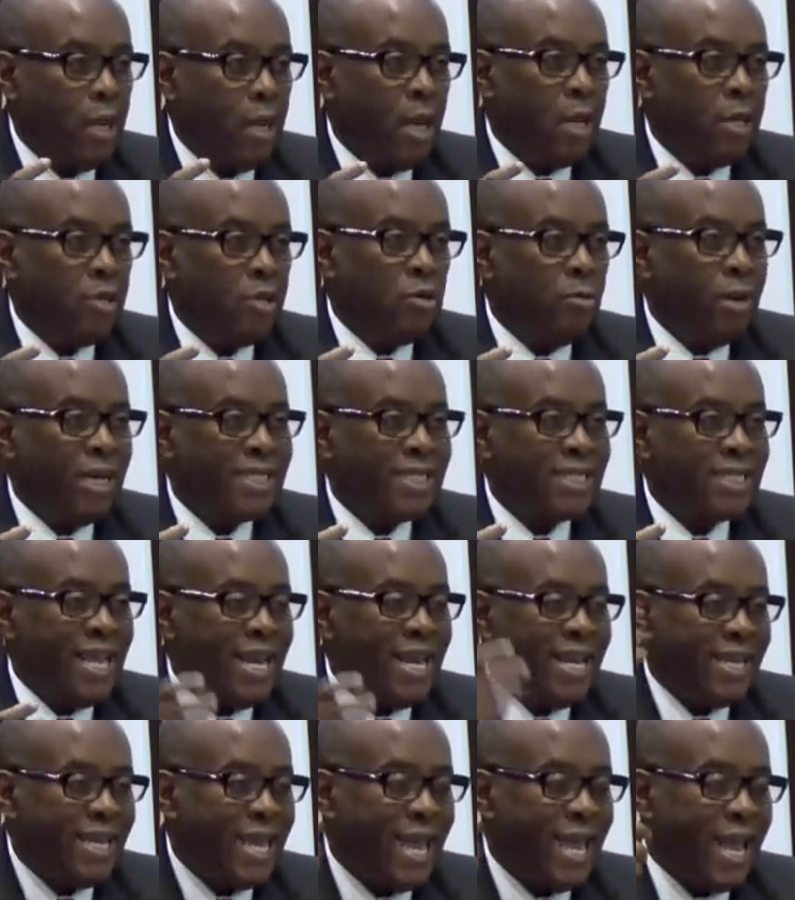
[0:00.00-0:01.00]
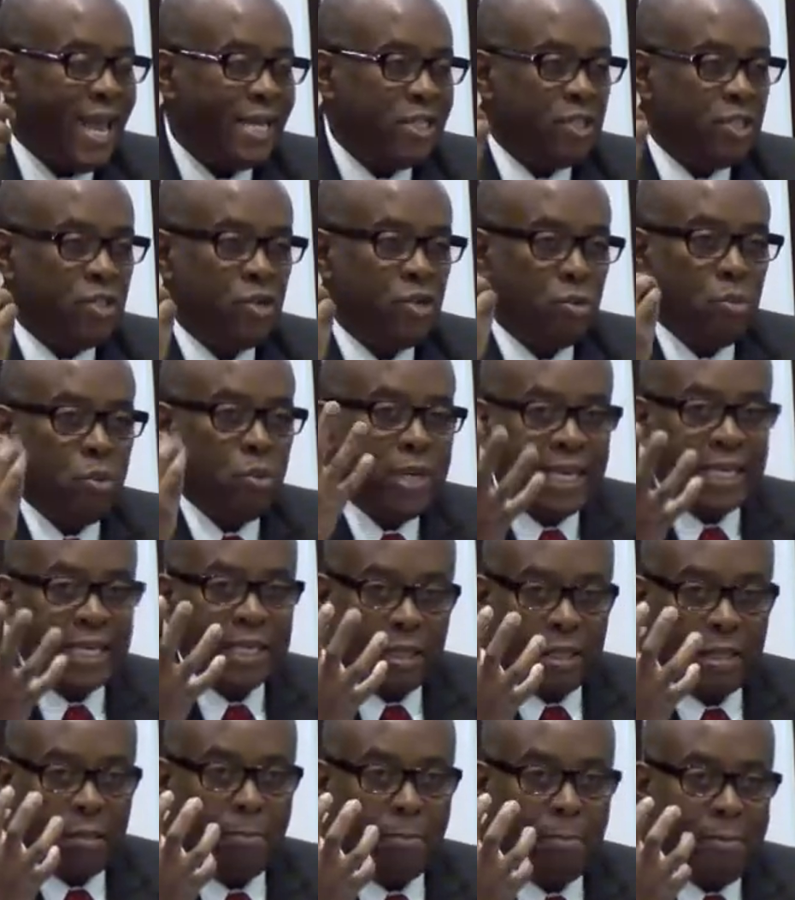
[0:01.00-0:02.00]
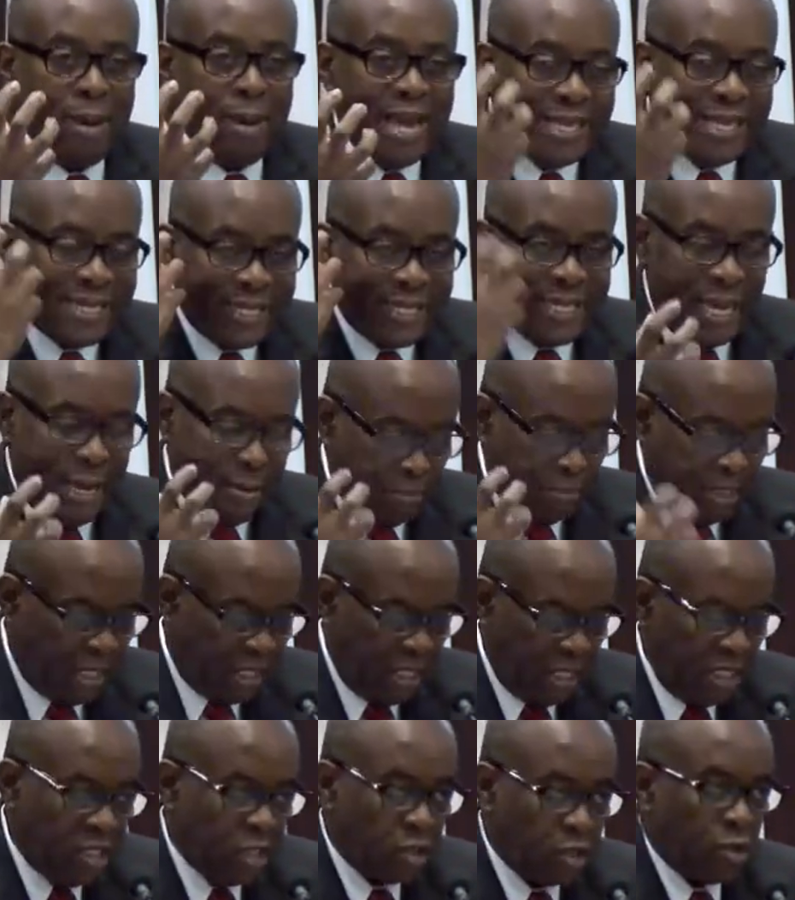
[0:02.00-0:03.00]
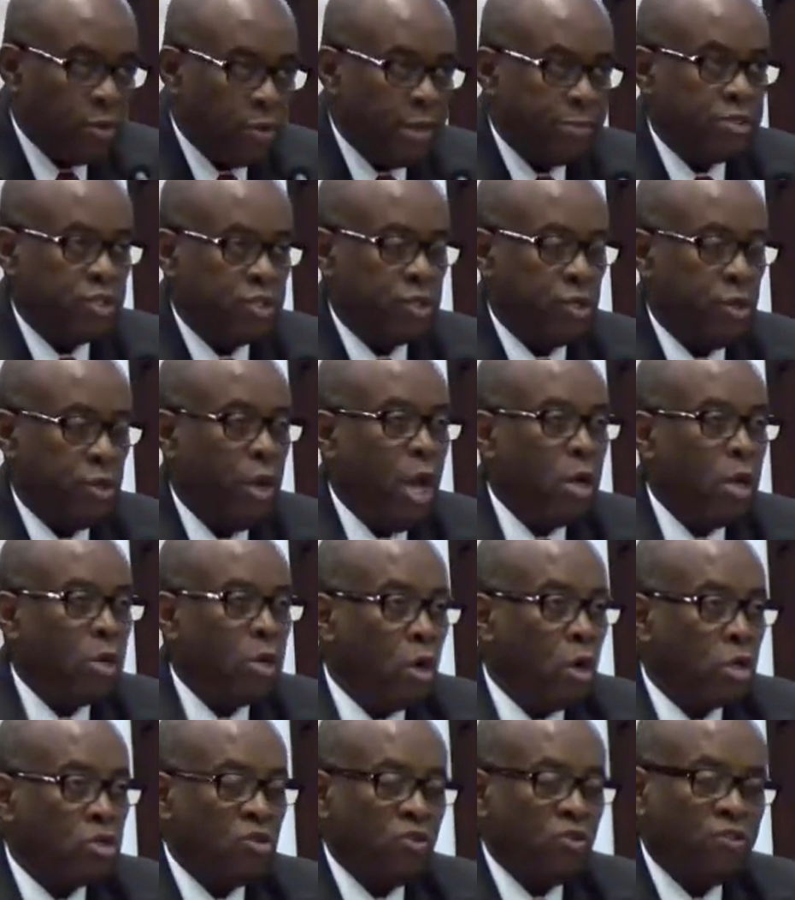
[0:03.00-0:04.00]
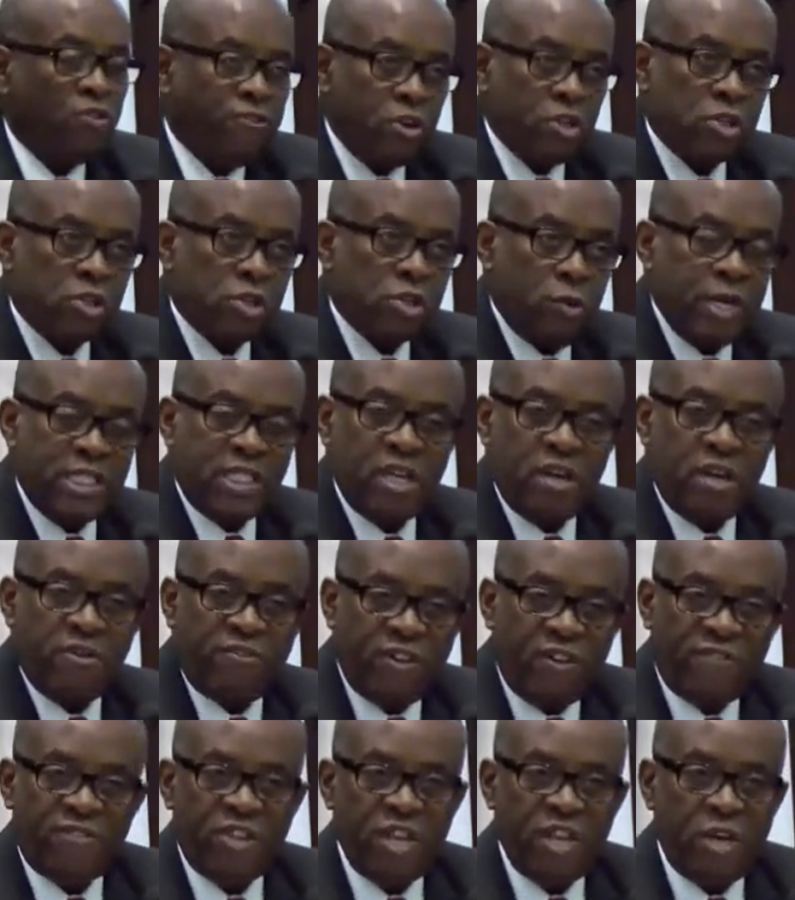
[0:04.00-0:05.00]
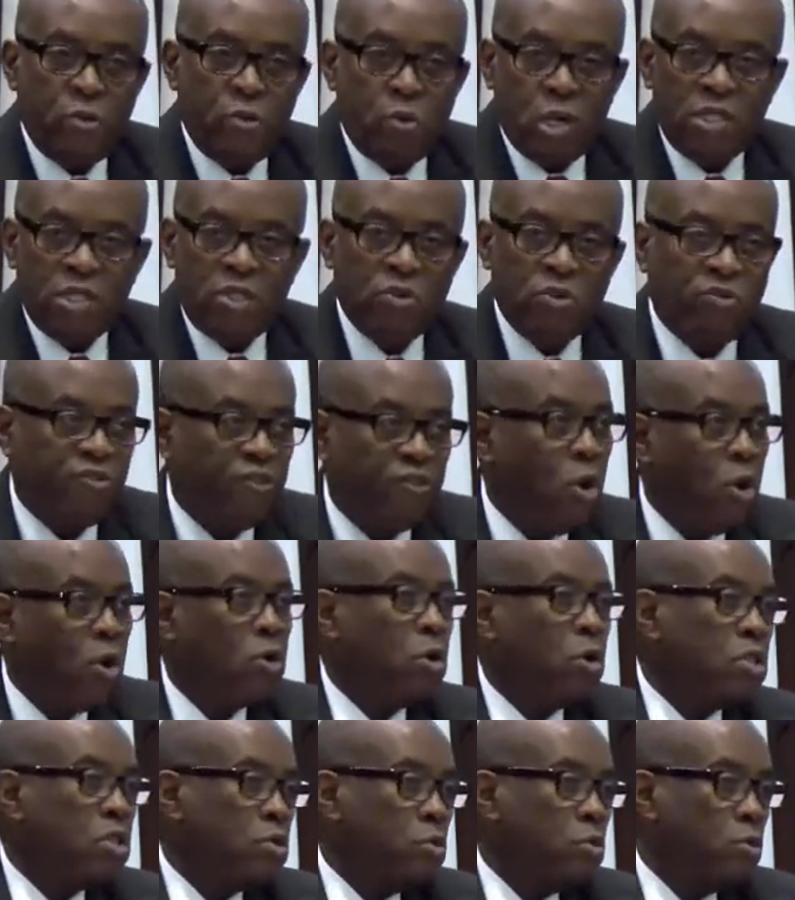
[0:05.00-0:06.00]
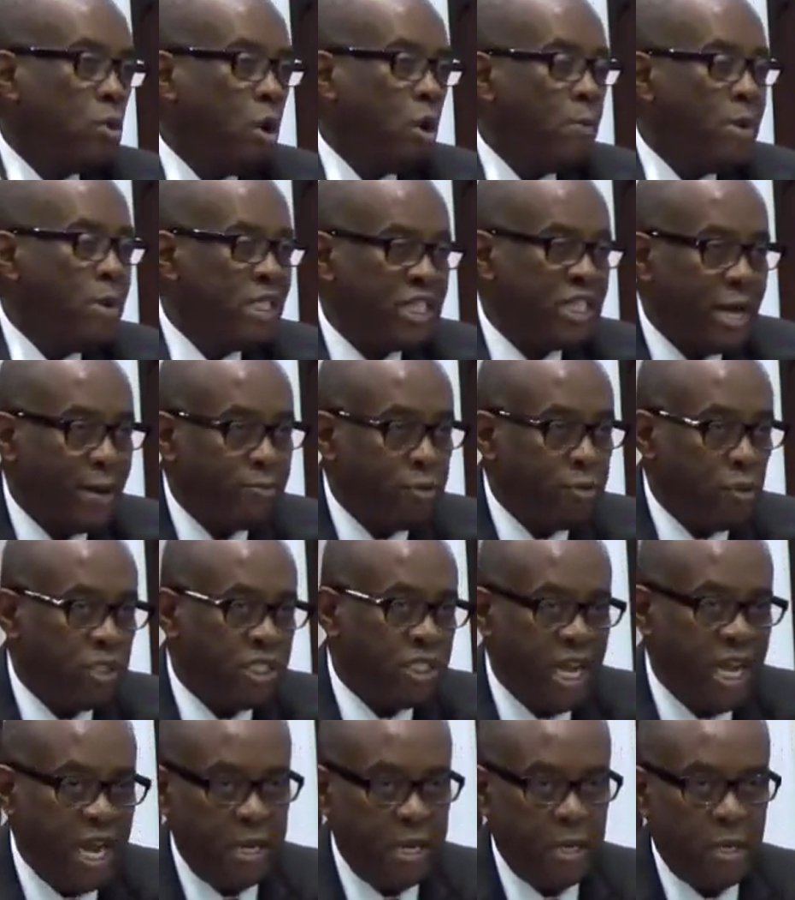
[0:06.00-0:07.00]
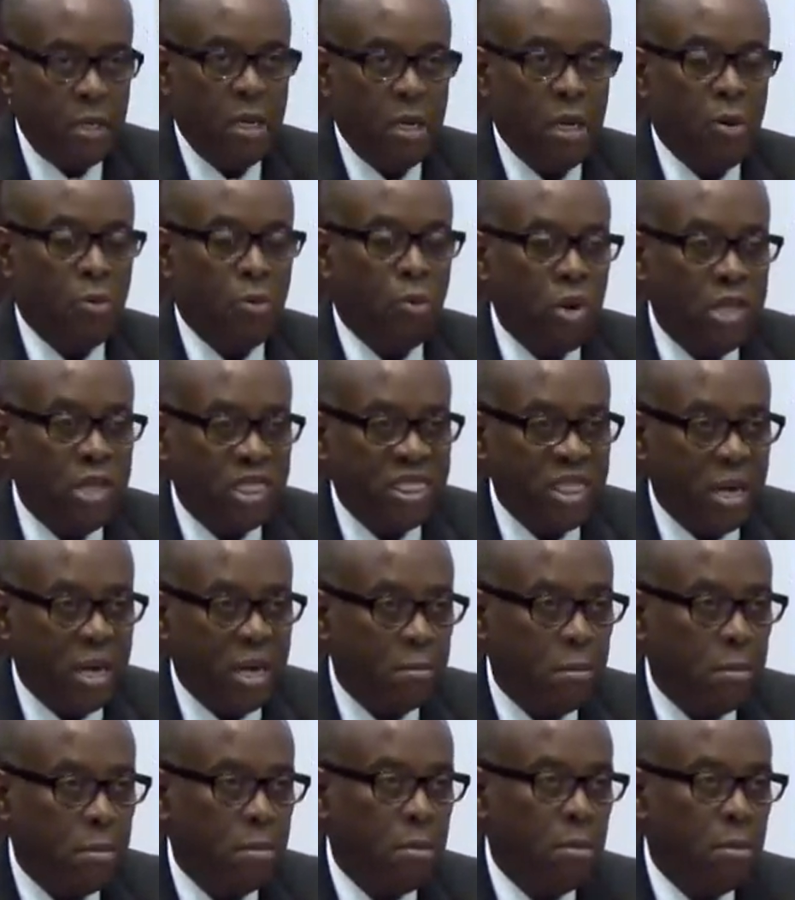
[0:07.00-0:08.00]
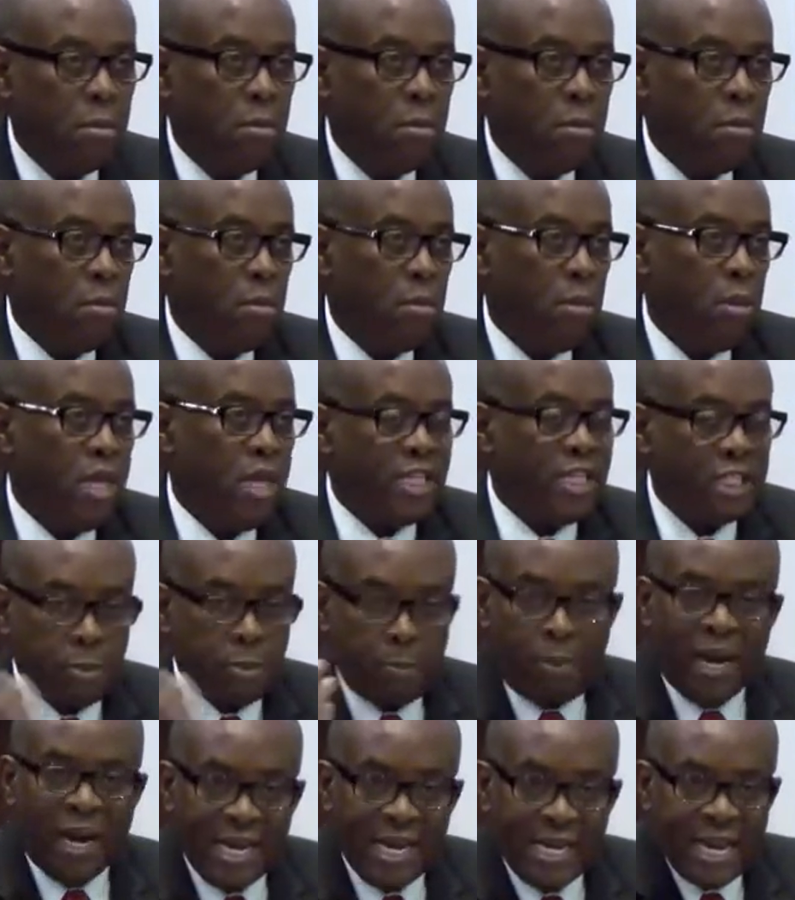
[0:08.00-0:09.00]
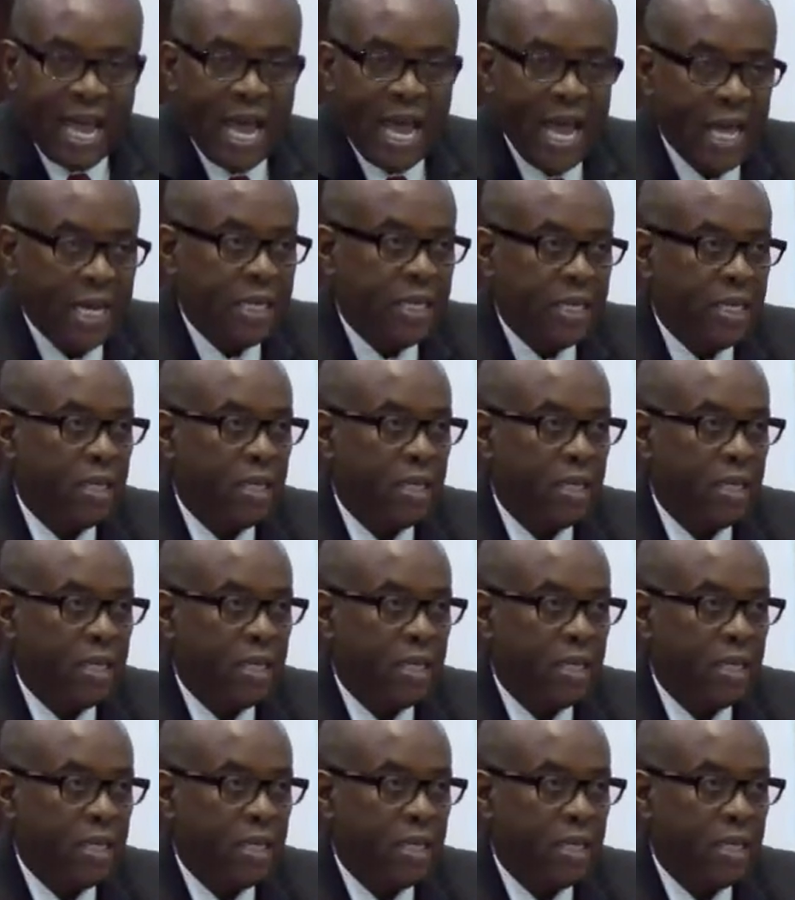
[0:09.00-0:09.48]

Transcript: You must engage the will. Make them see scripture. Go to First Corinthians 15, 1 to 4. Go to Romans chapter 10 with them. Explain that.